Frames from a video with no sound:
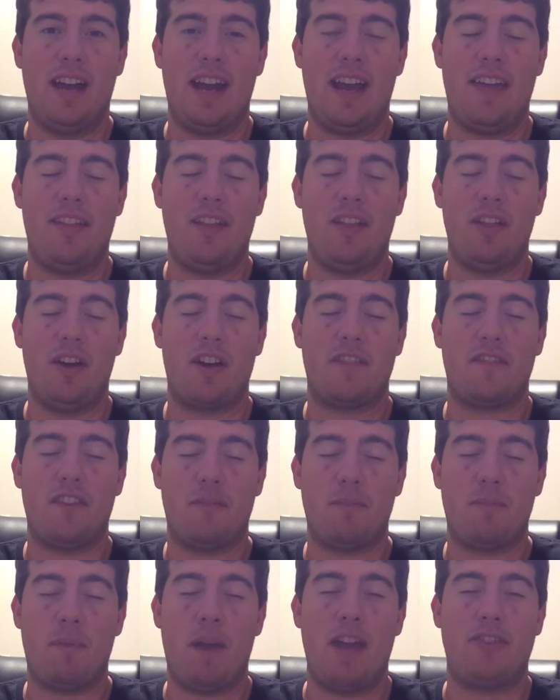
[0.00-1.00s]
And they lost
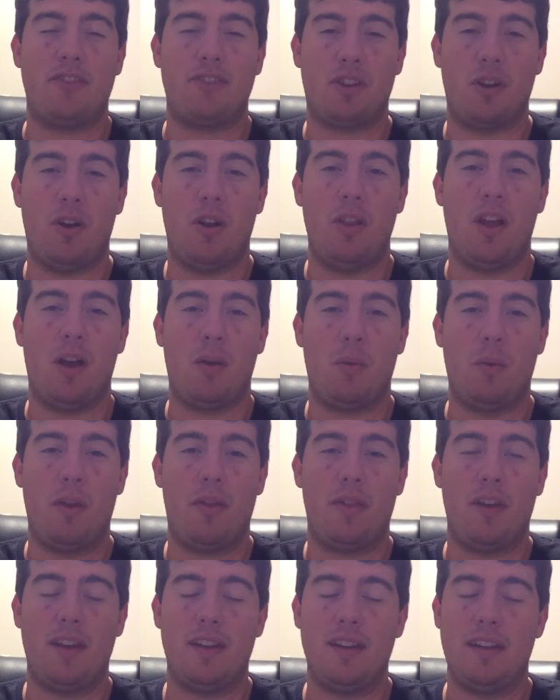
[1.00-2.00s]
Fitzpatrick to go along with it.